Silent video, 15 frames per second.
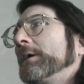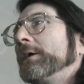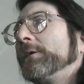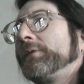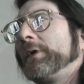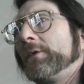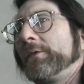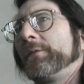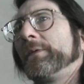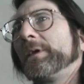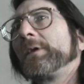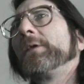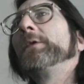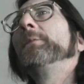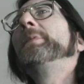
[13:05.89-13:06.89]
folks
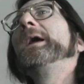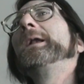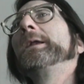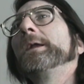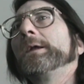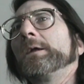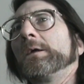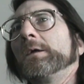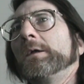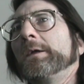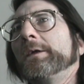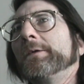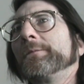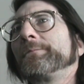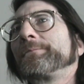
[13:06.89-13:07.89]
feeling dependent on
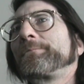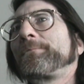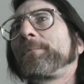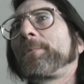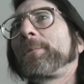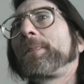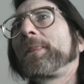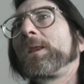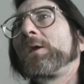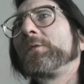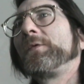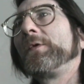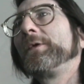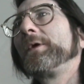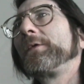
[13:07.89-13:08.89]
you,
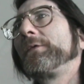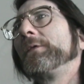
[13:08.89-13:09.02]
so